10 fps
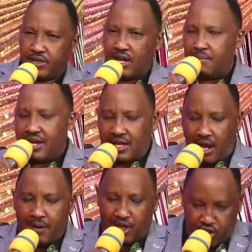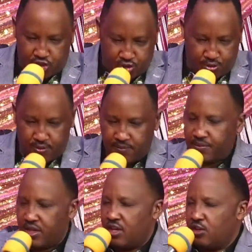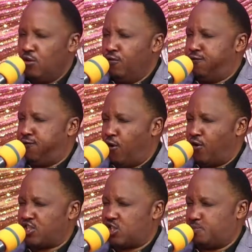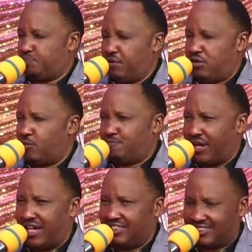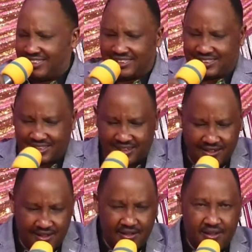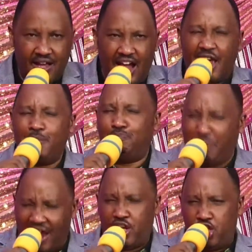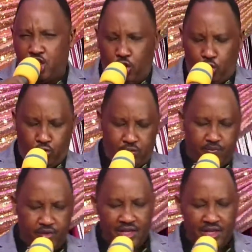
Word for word: Gamba, I come against you you false spirit of prayerlessness. I bind you.